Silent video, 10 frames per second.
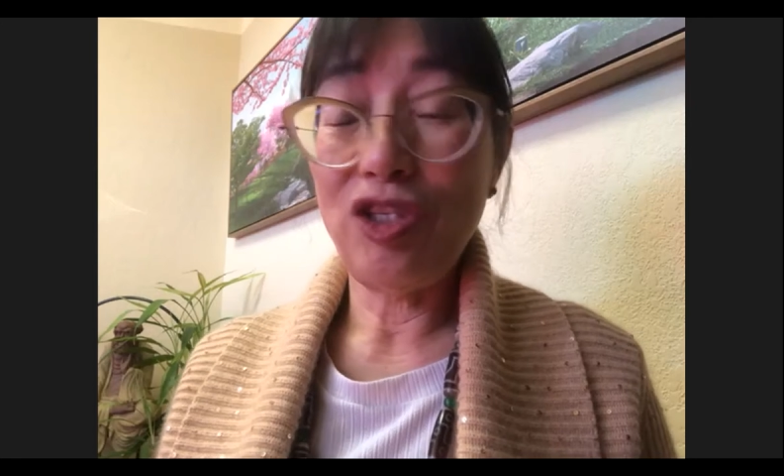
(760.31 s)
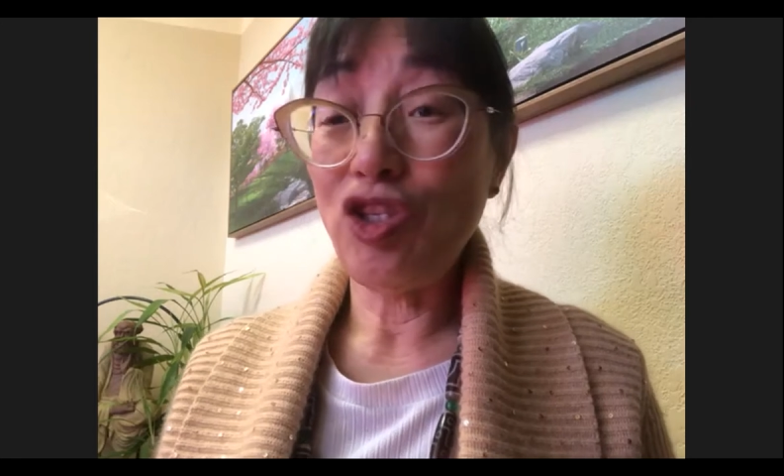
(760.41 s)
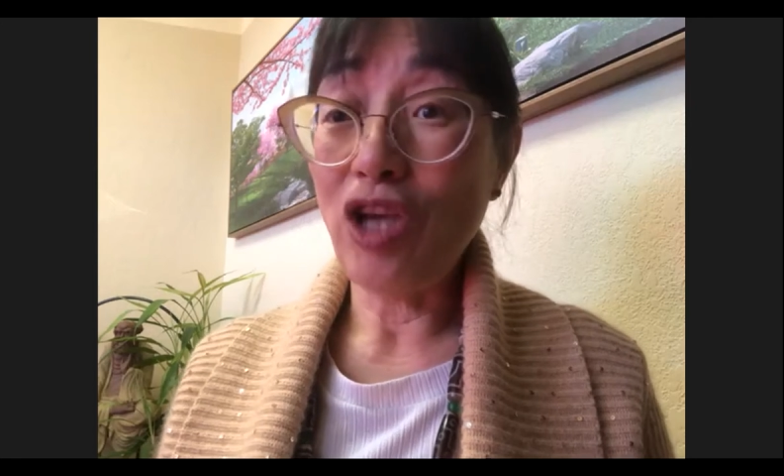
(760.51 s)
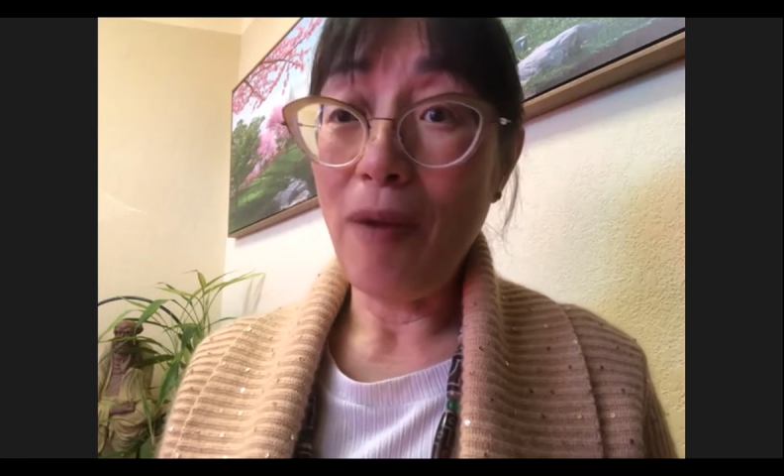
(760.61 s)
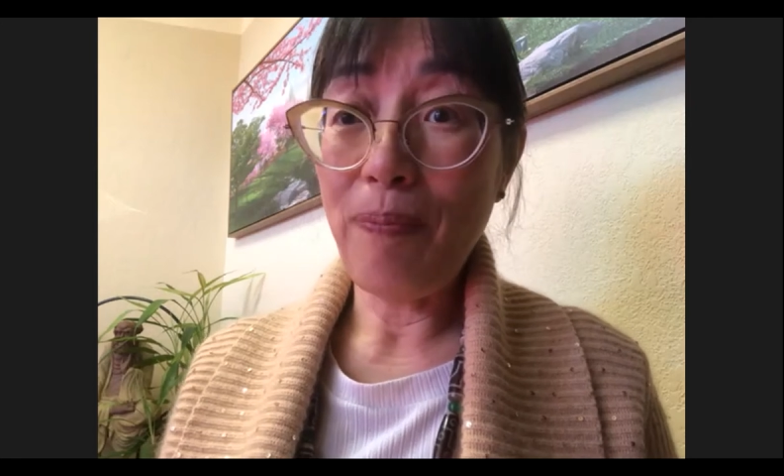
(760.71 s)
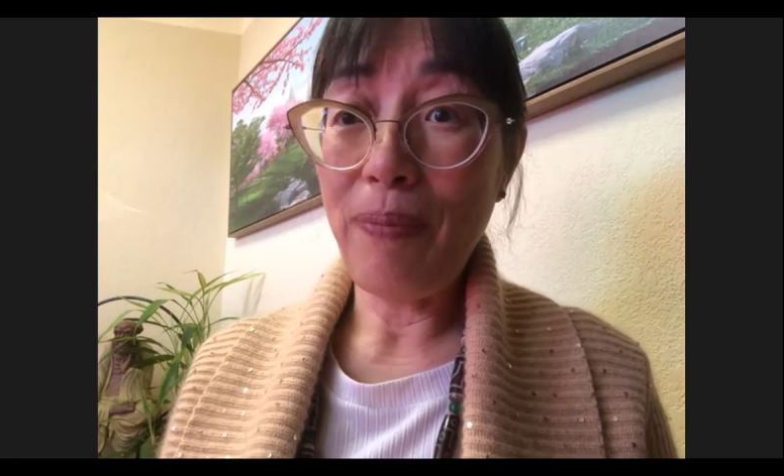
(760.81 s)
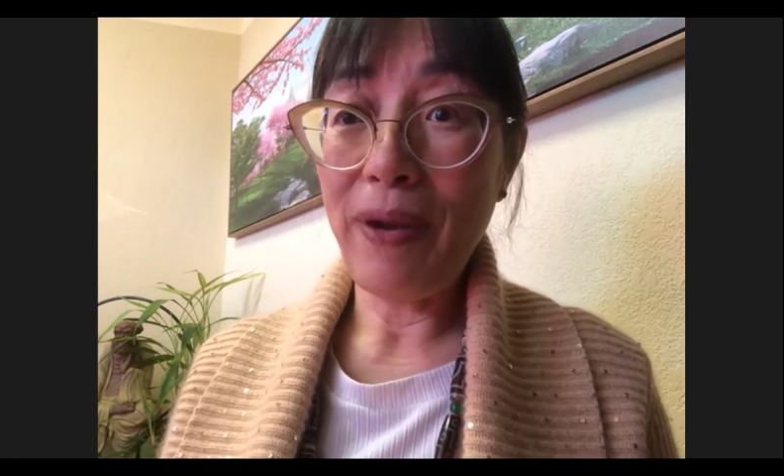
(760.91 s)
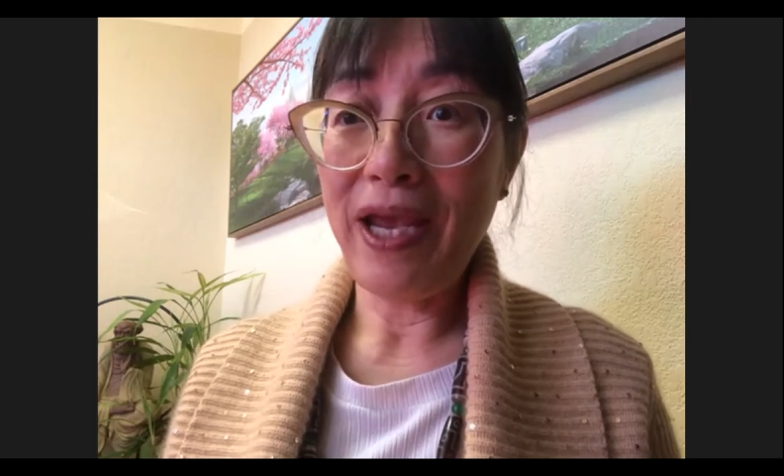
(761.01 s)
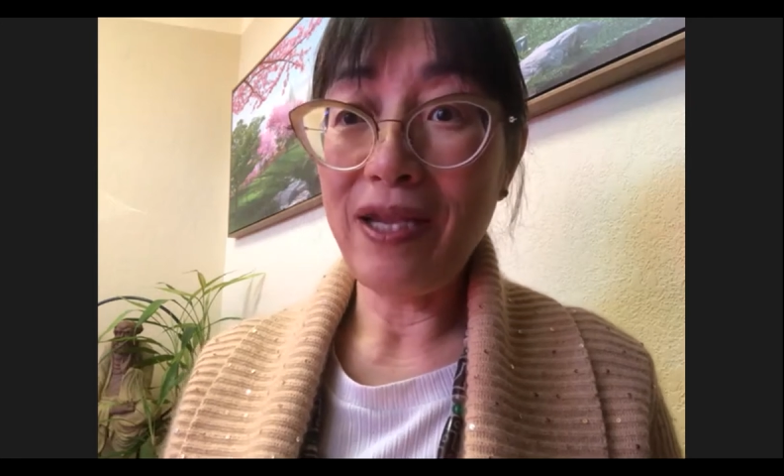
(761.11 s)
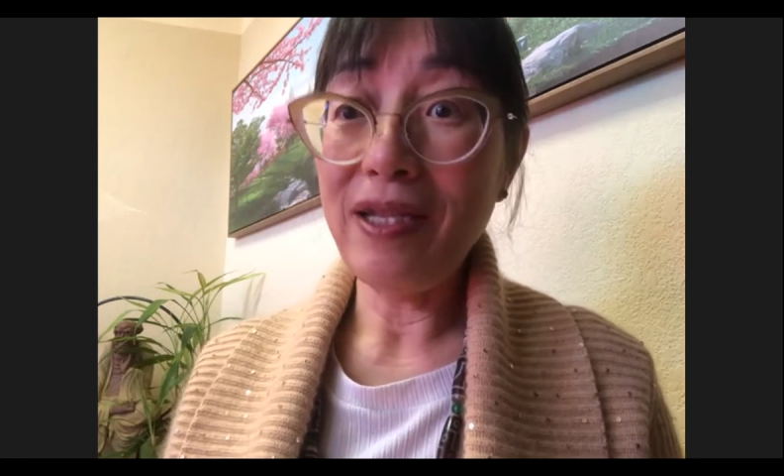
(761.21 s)
sharp
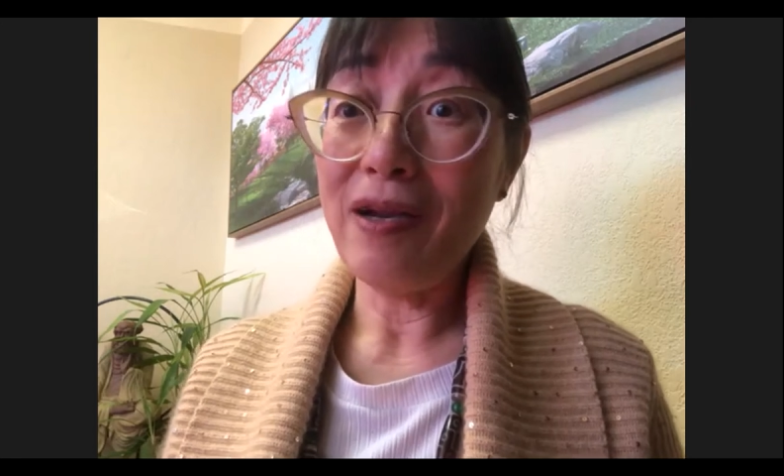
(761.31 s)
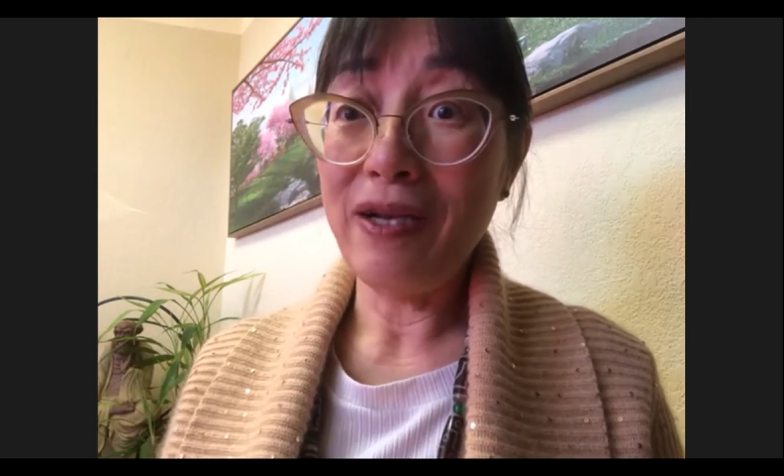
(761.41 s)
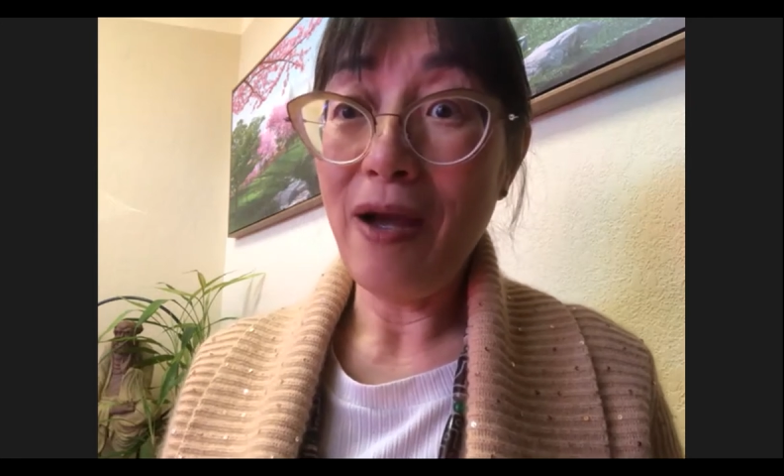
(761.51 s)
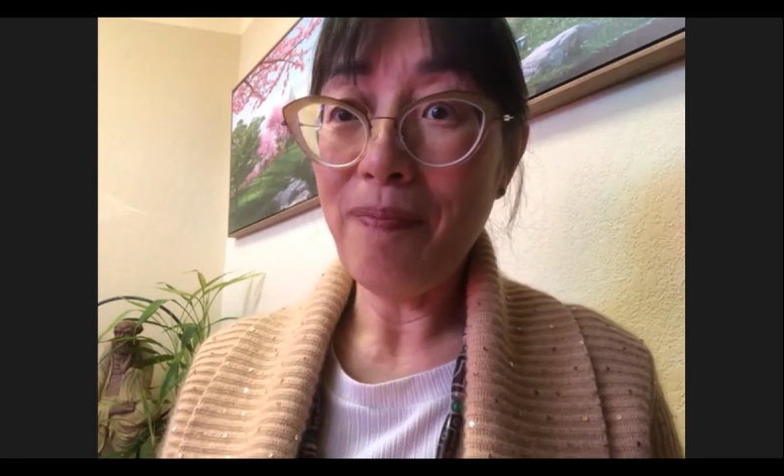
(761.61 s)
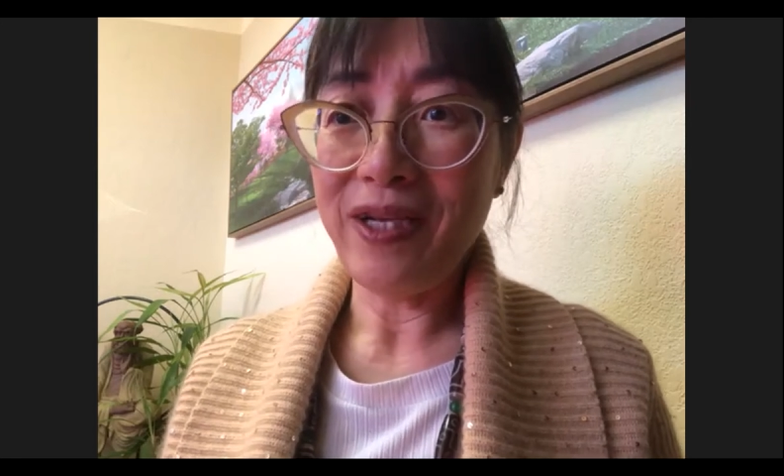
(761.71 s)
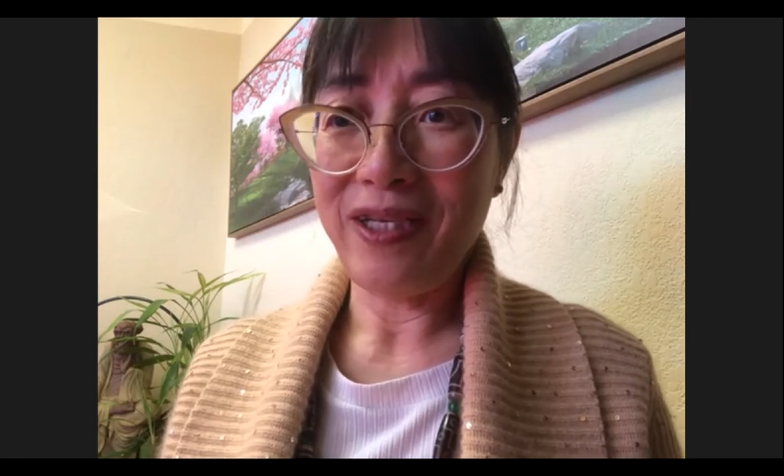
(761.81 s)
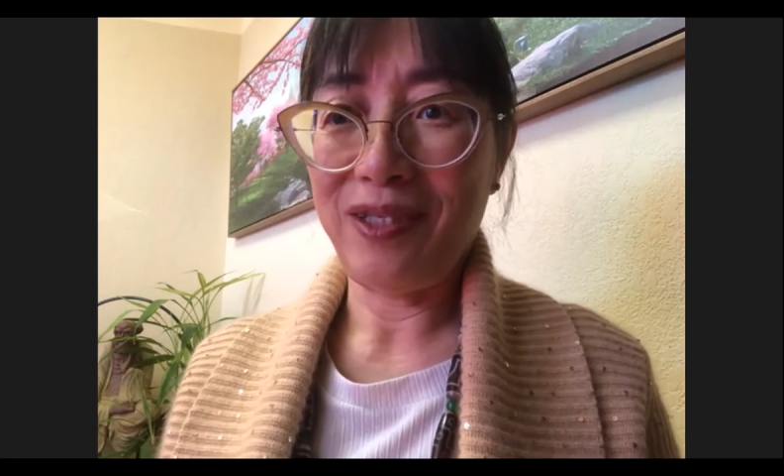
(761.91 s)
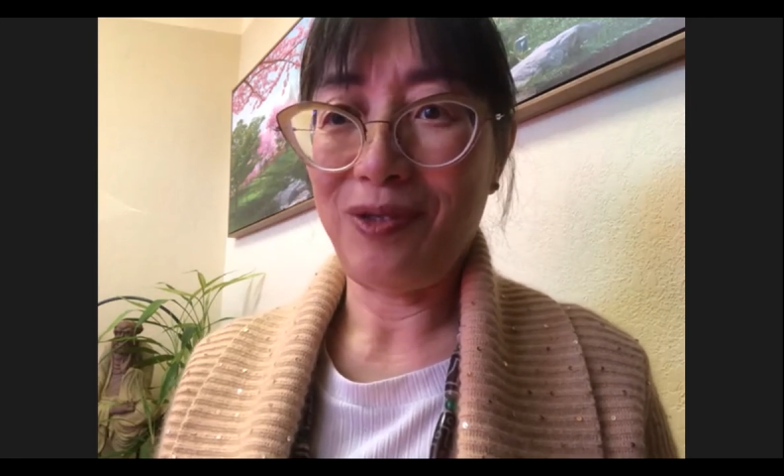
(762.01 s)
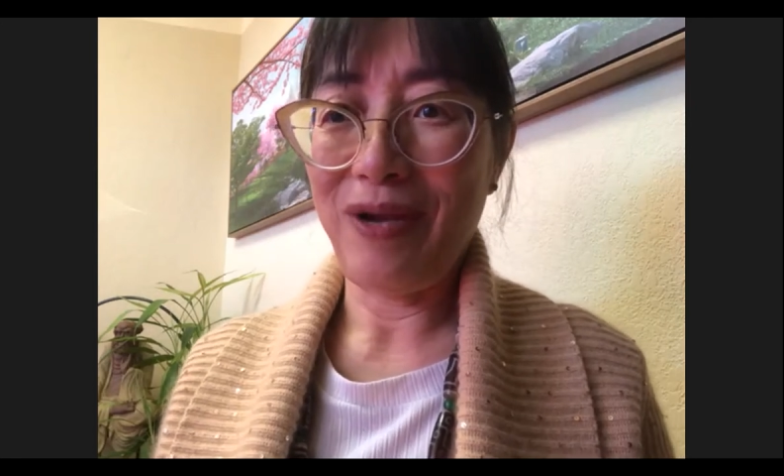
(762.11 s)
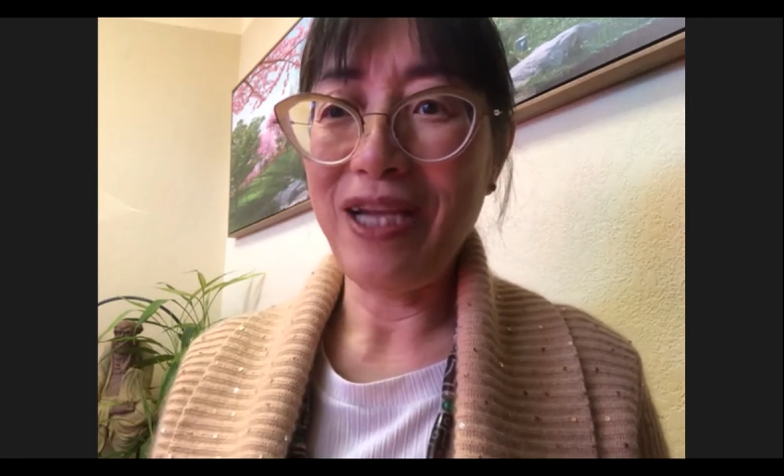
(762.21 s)
pain and
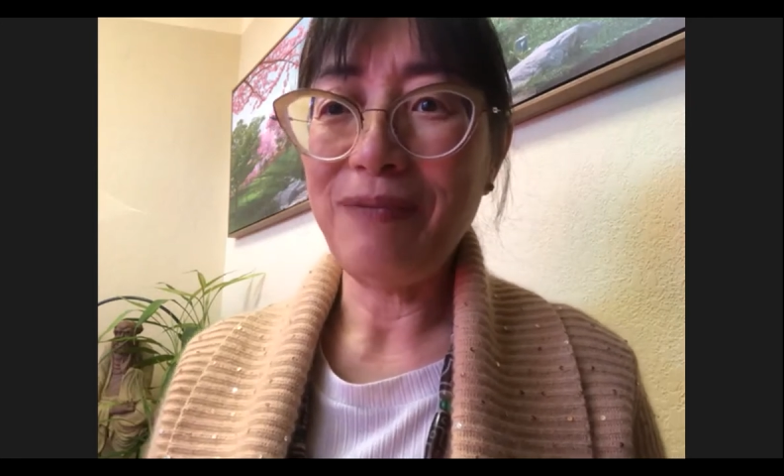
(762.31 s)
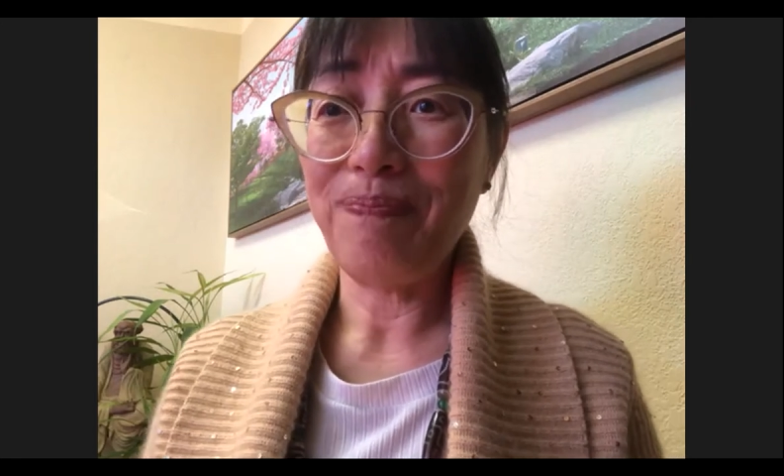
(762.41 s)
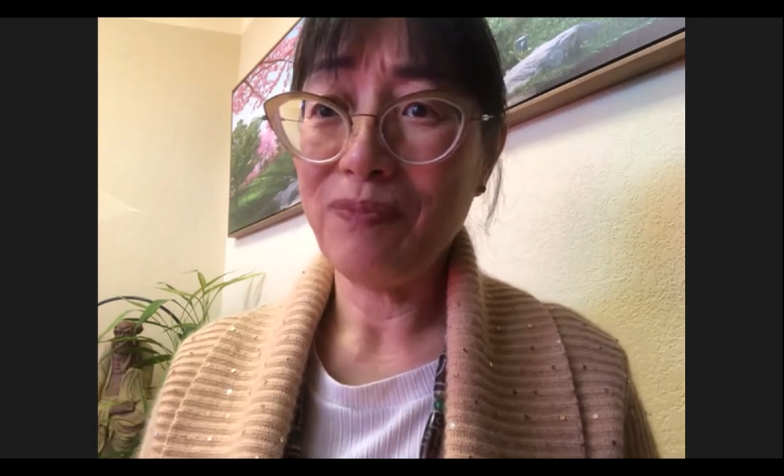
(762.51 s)
numbness, right?